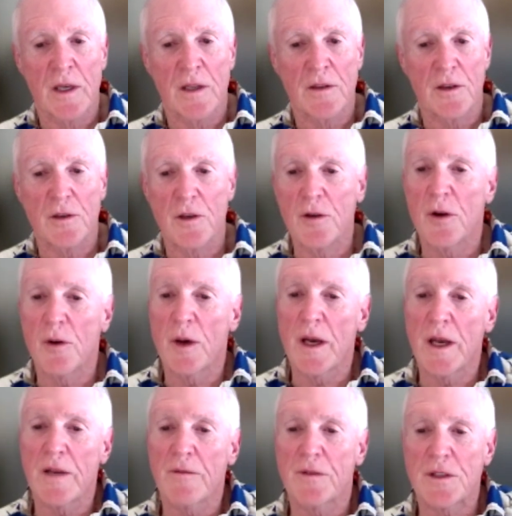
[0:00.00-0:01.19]
The
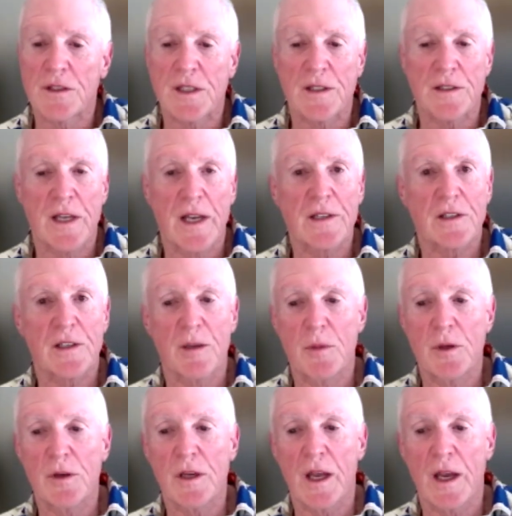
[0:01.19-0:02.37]
UUA facilitates
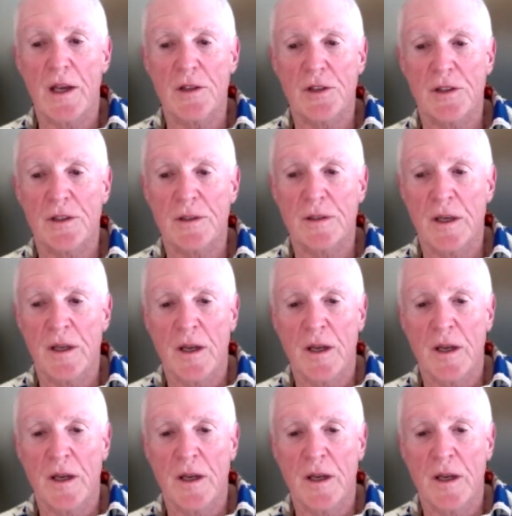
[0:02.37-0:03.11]
communication